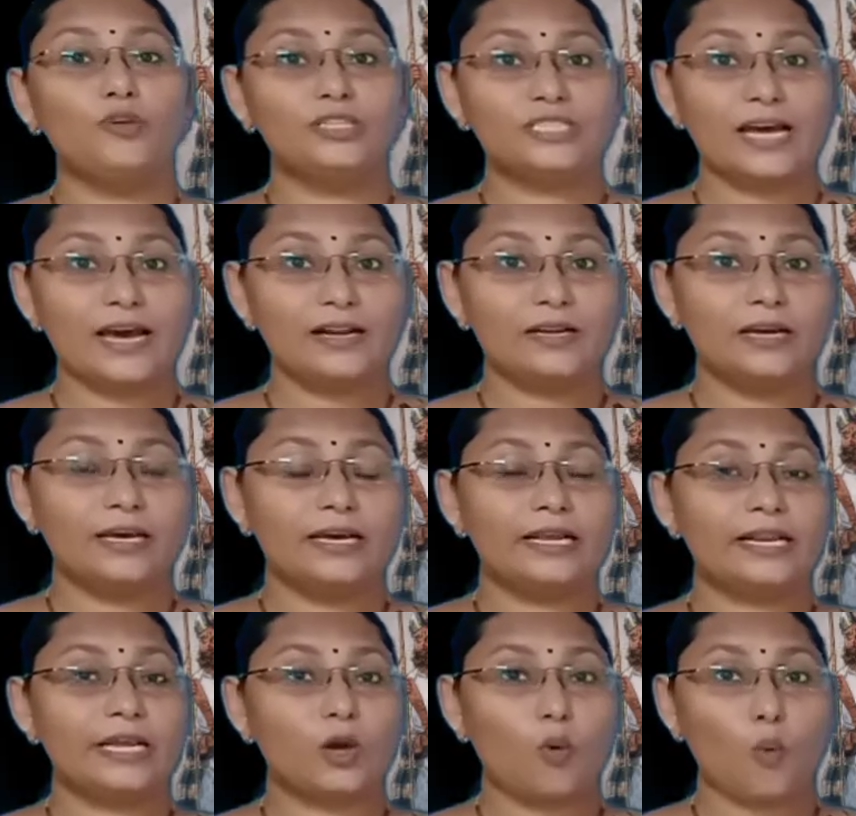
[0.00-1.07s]
which are
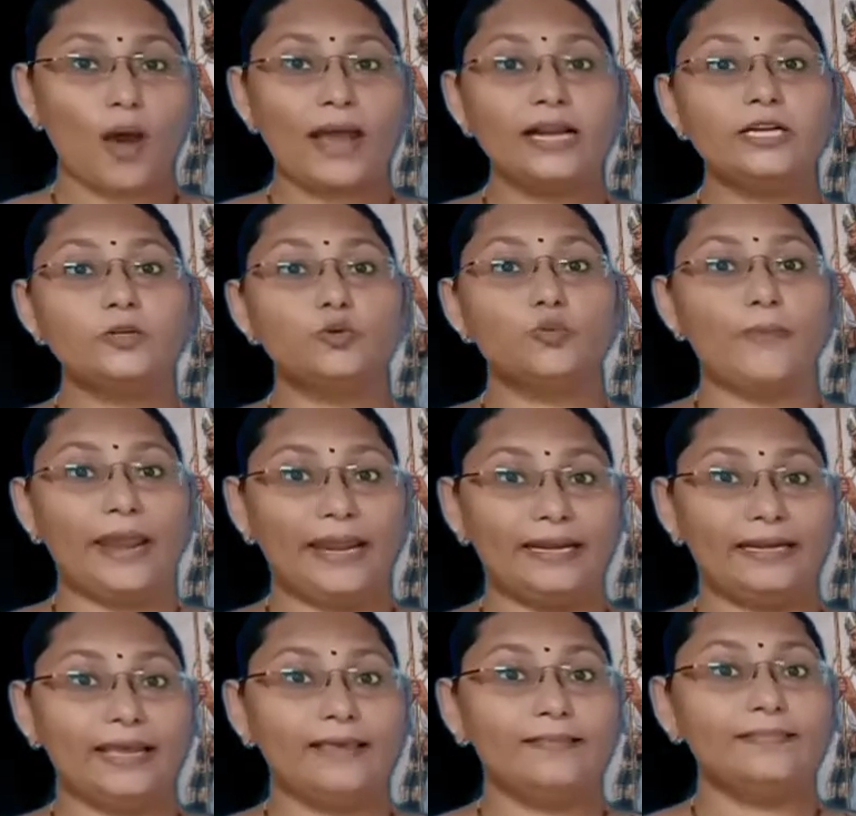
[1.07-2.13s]
required to
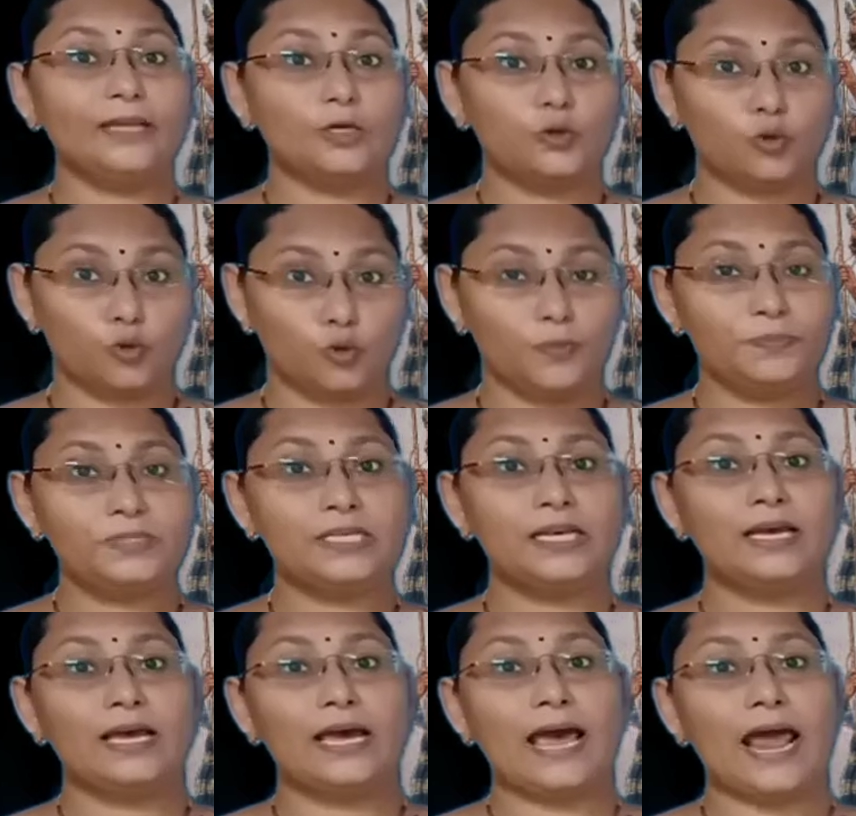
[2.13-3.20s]
maintain the troops
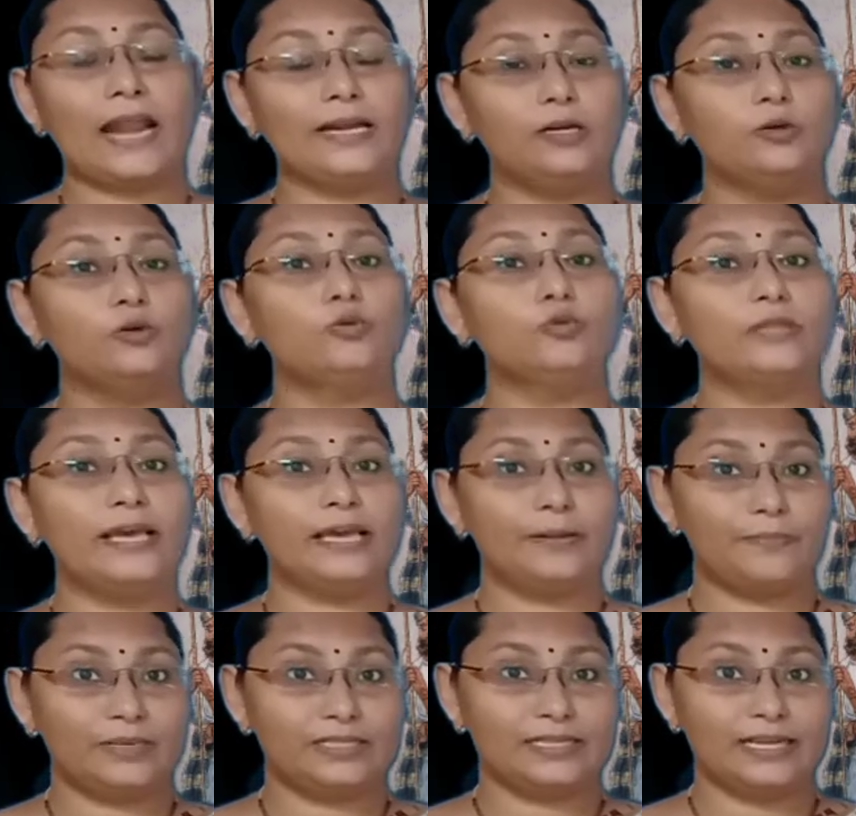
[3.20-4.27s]
and do their
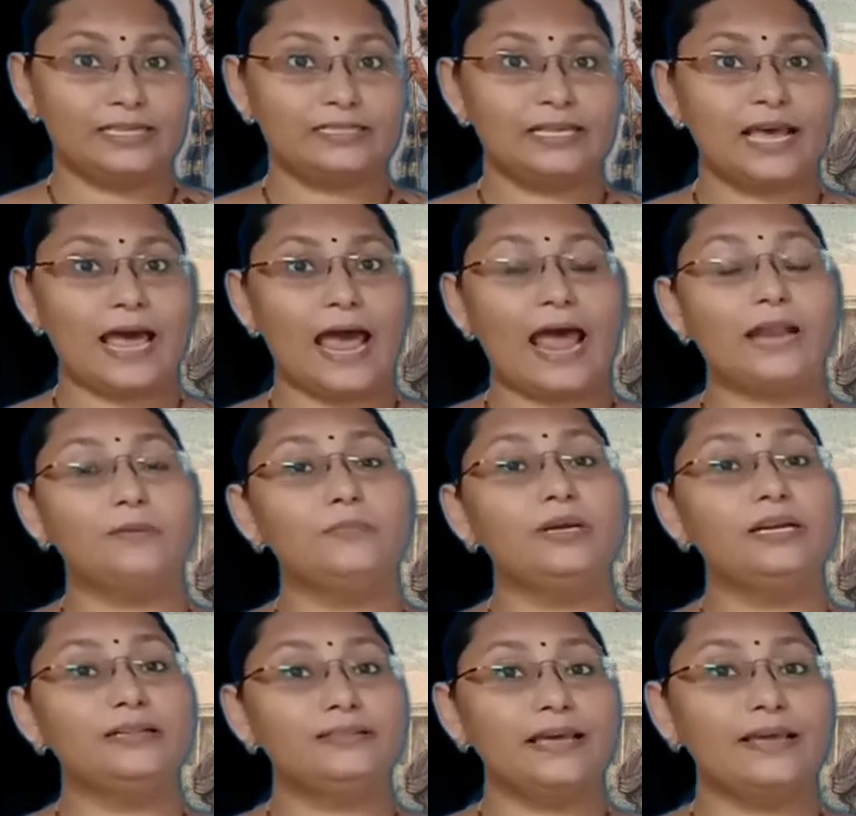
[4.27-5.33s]
business and
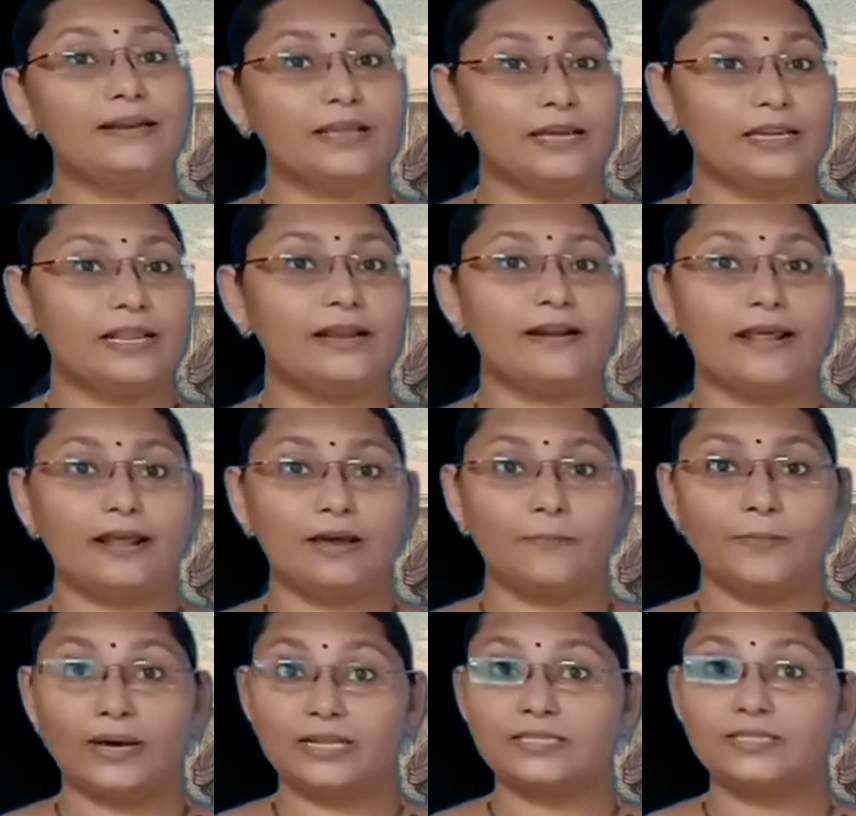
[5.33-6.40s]
meet their regular
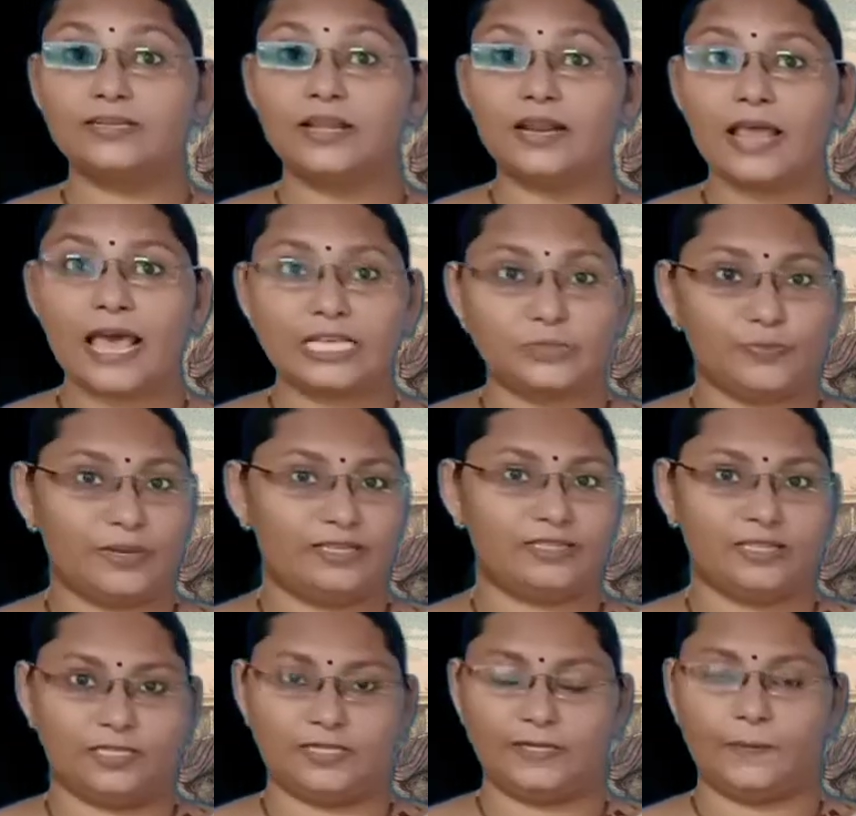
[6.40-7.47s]
personal
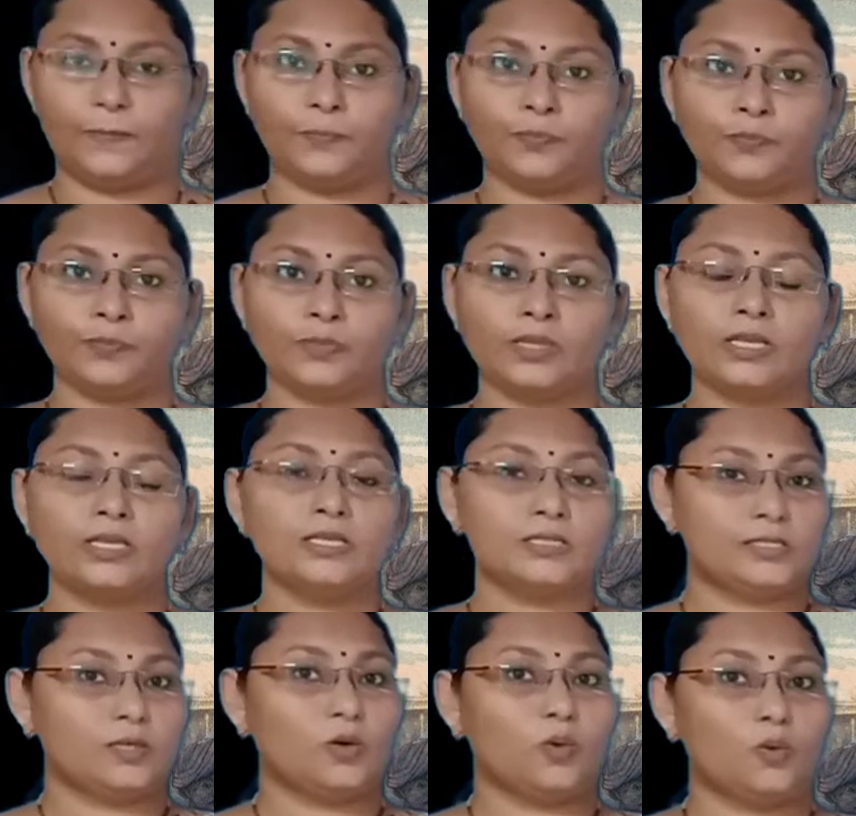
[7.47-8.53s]
expenses.
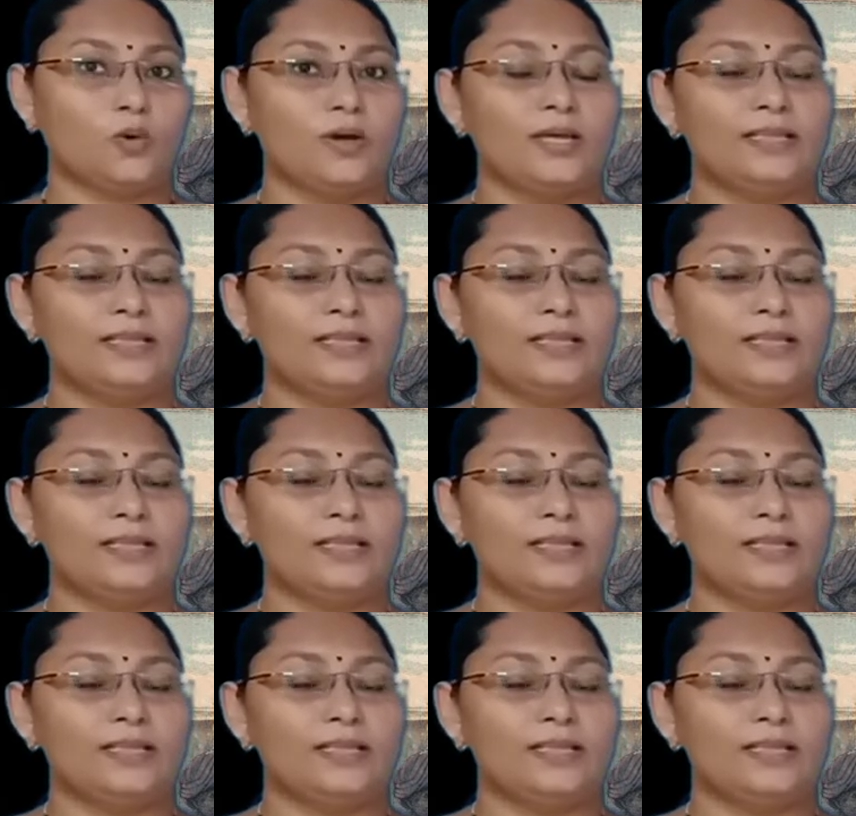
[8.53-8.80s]
So,